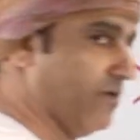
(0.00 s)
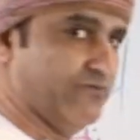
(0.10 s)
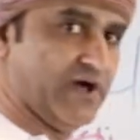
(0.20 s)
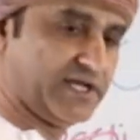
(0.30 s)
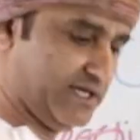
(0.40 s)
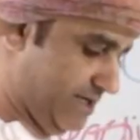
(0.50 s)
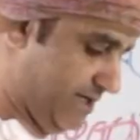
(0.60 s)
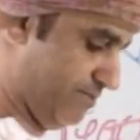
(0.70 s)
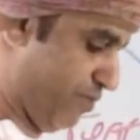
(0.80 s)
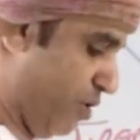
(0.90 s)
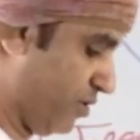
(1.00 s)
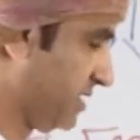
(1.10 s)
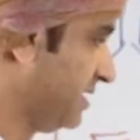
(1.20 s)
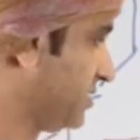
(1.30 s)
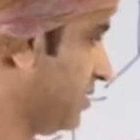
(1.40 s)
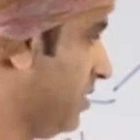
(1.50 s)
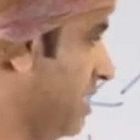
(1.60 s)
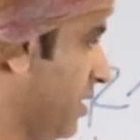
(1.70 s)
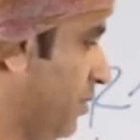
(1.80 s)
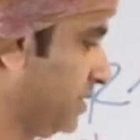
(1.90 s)
very important. So
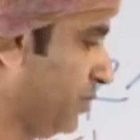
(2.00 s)
what